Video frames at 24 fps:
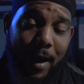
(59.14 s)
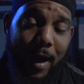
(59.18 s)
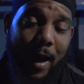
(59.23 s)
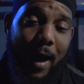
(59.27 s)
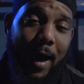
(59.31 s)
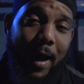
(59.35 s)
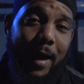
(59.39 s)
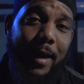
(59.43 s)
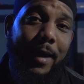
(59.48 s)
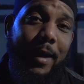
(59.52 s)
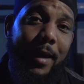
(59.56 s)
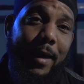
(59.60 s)

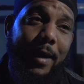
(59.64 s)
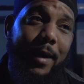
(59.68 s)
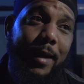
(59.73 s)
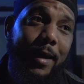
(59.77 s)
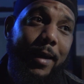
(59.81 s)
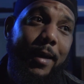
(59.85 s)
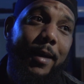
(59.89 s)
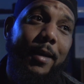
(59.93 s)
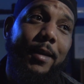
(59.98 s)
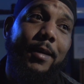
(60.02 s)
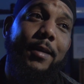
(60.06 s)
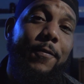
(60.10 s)
I
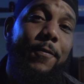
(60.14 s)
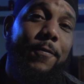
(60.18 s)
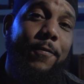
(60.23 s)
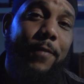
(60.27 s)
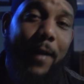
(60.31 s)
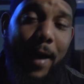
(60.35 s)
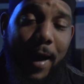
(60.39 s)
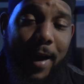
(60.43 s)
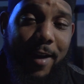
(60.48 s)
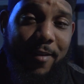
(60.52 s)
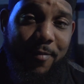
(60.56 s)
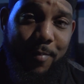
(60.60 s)
had
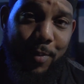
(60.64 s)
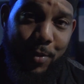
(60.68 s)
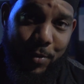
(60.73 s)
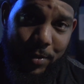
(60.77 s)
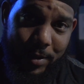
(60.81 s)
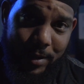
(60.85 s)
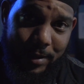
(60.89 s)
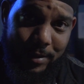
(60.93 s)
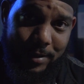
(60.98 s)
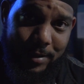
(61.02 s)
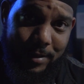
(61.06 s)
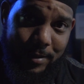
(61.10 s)
5
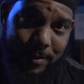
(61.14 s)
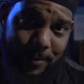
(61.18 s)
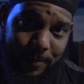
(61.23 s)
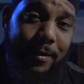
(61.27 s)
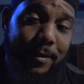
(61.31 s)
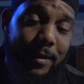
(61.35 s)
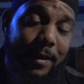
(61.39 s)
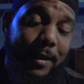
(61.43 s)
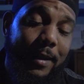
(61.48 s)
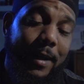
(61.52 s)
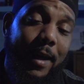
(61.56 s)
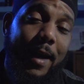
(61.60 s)
points.
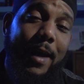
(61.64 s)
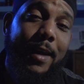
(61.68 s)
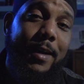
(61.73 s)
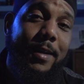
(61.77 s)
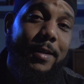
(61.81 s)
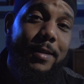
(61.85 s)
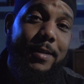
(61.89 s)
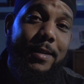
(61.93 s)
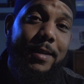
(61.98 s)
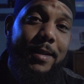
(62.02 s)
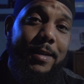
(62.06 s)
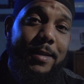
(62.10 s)
The Canon
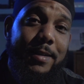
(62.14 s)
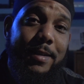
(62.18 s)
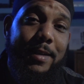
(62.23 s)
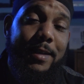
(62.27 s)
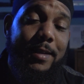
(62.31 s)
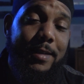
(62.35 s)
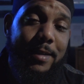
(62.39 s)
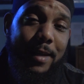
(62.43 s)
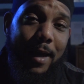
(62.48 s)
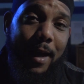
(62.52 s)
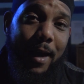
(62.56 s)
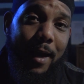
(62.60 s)

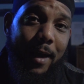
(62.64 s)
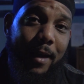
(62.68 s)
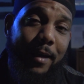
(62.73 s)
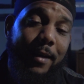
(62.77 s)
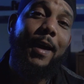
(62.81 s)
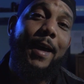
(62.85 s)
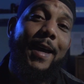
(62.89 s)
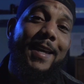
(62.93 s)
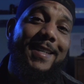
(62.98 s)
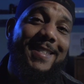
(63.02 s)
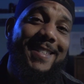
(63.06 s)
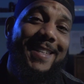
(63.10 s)
T6i
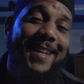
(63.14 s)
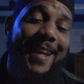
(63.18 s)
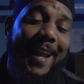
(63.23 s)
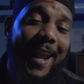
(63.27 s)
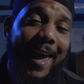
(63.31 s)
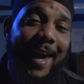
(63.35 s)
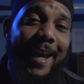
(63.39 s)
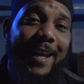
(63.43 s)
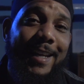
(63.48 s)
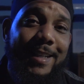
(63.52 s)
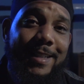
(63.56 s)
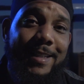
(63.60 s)
has
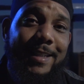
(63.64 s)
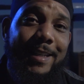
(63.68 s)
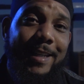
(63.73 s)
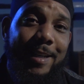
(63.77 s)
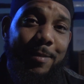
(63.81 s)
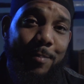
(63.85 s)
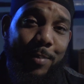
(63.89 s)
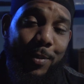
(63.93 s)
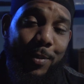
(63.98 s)
19